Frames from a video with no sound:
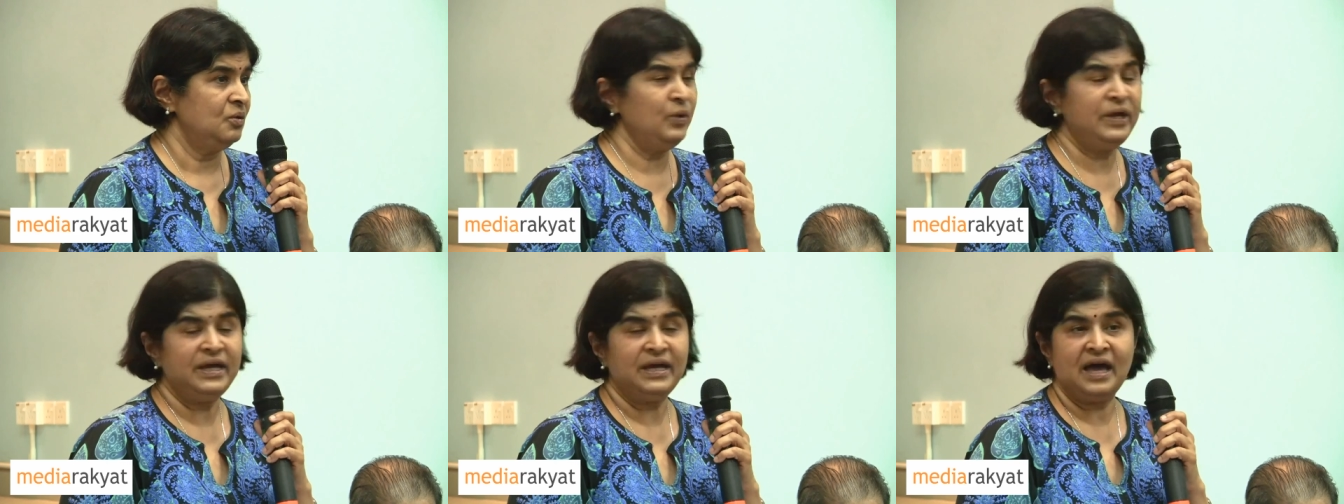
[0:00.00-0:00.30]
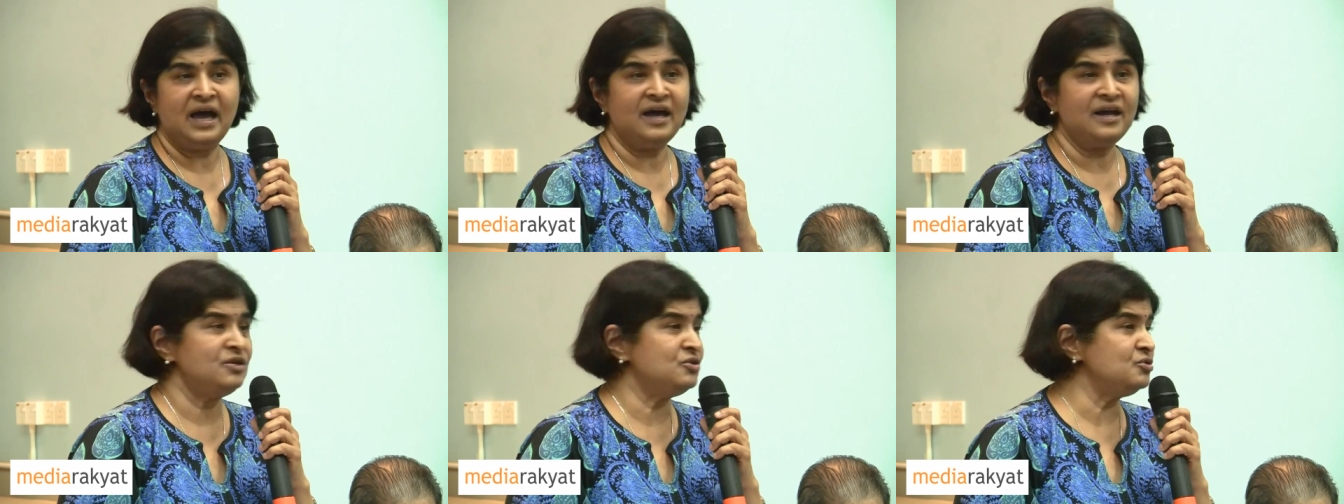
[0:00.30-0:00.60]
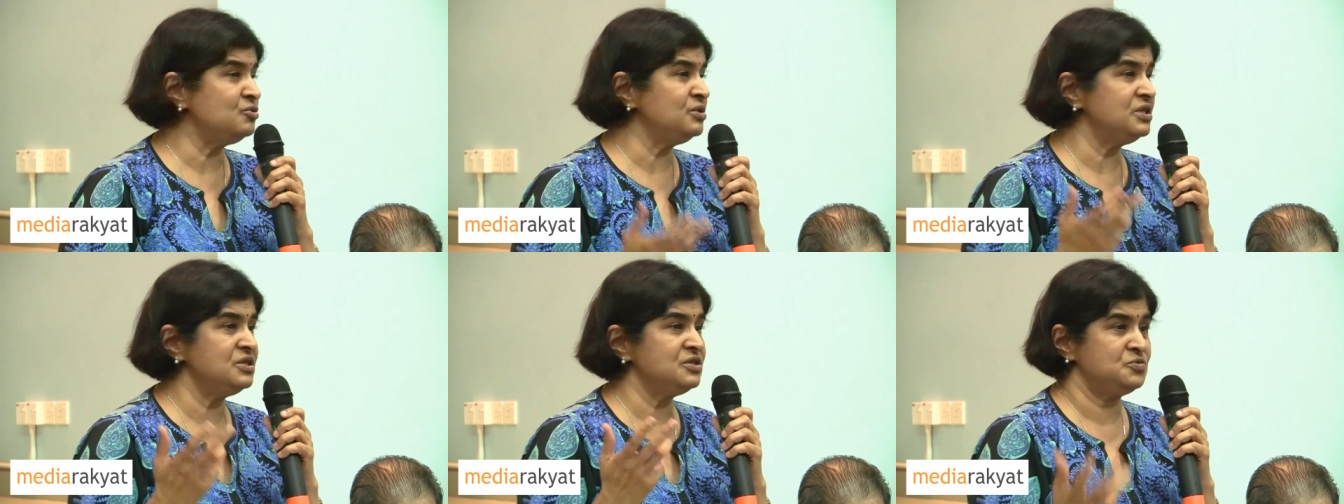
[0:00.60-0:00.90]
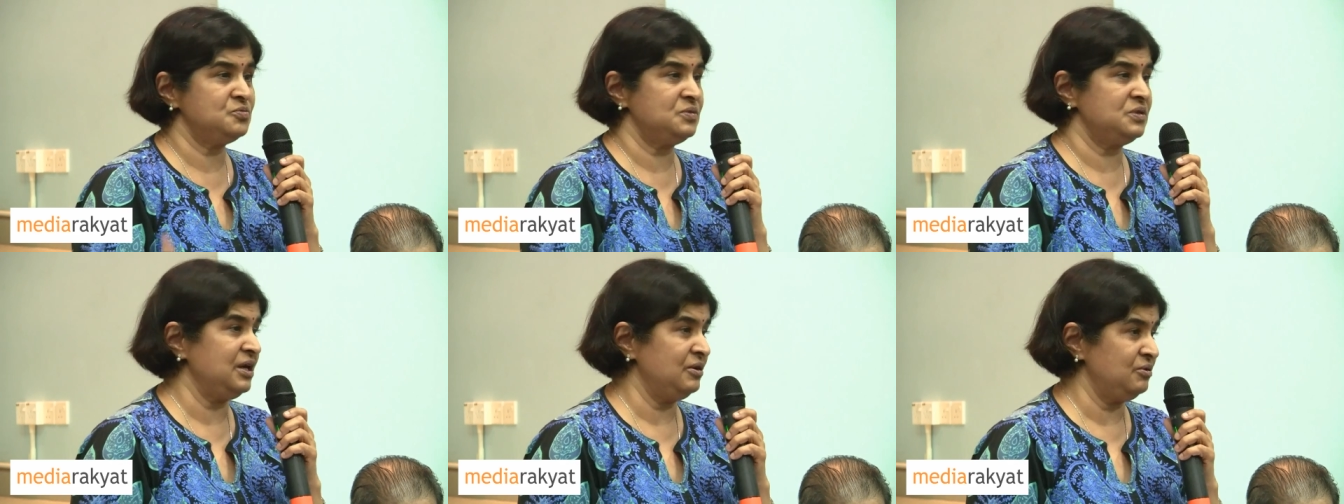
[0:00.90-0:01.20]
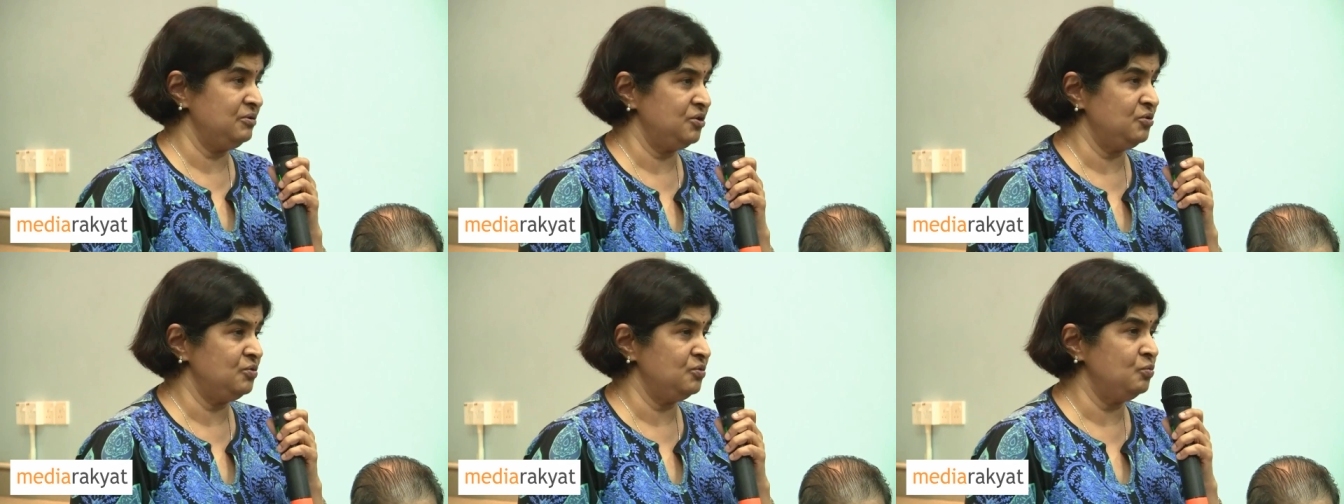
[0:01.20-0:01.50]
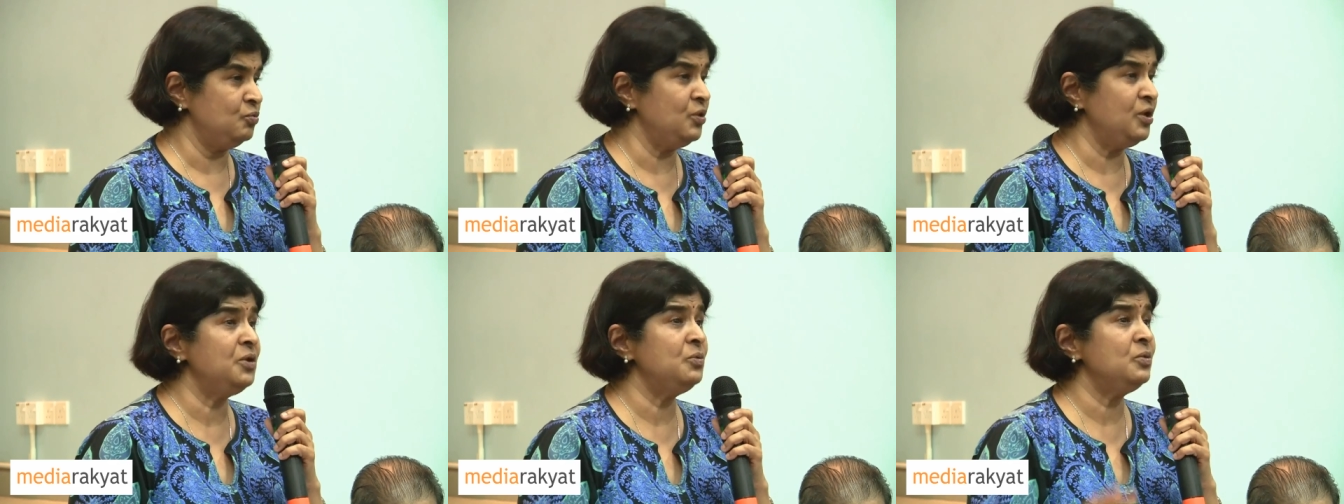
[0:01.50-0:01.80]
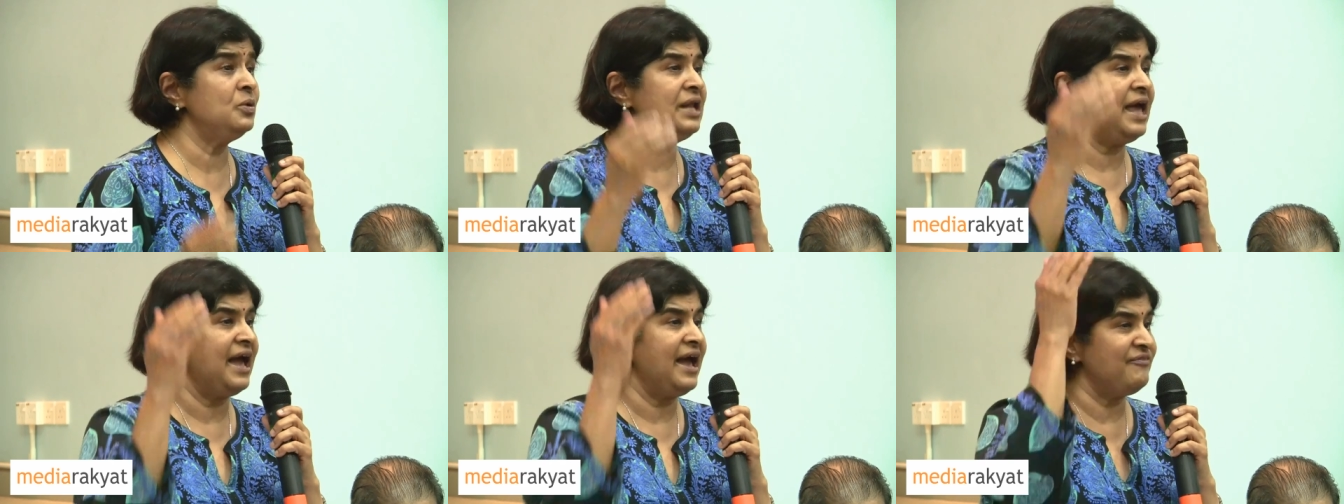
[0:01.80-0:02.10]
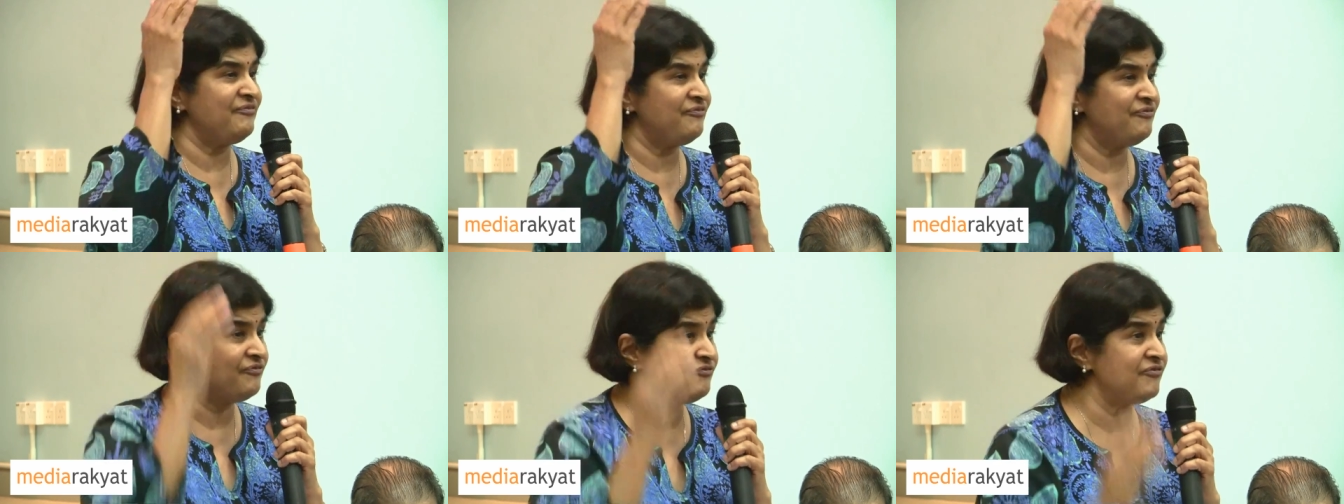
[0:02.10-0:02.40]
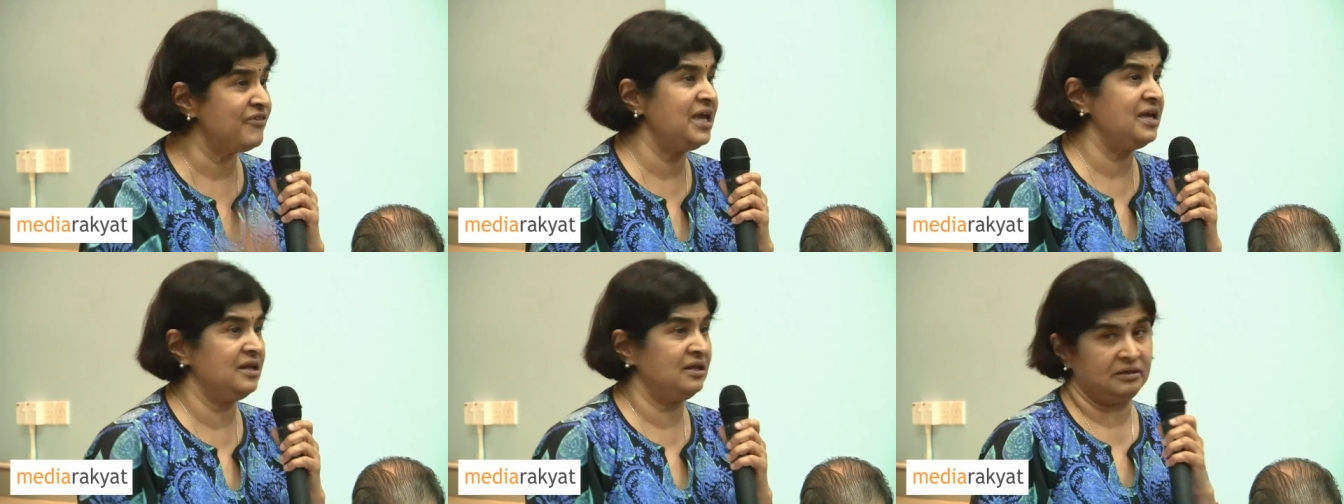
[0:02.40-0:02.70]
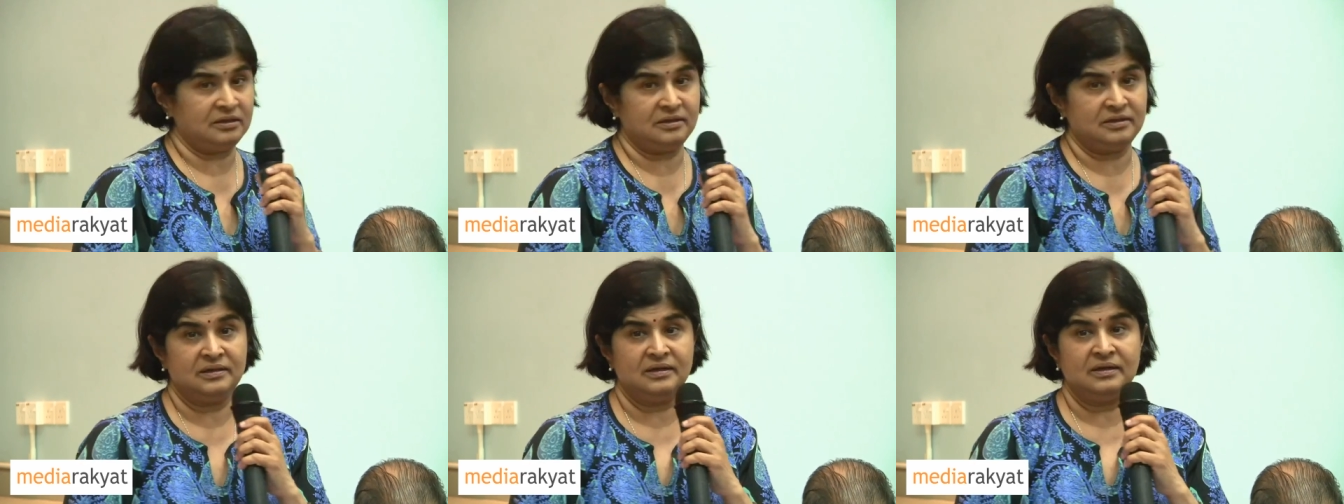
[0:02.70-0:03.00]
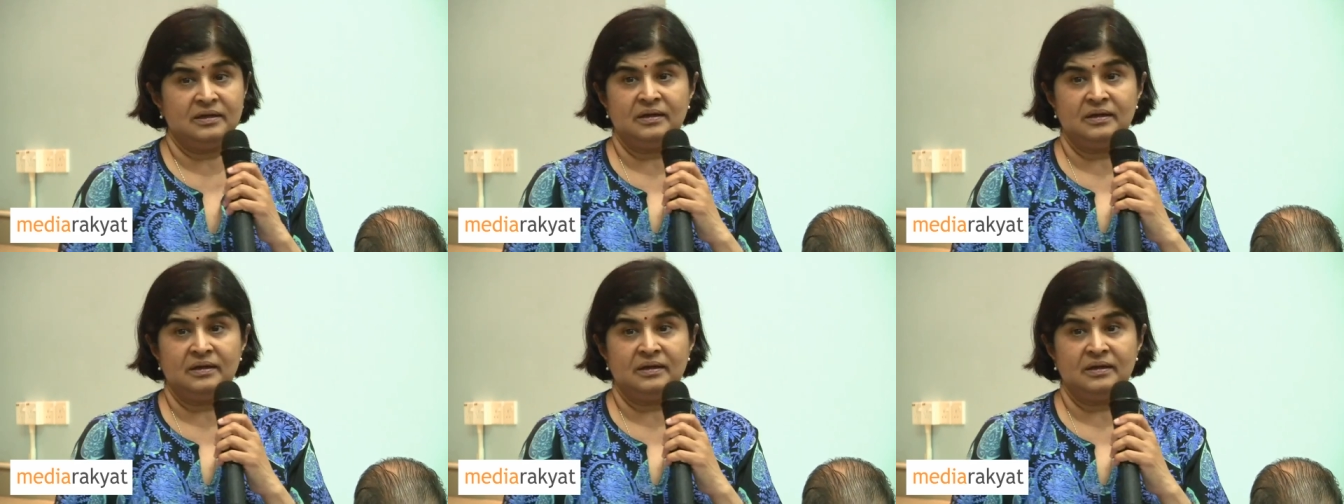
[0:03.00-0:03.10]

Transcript: We can't do this without you. We will have failed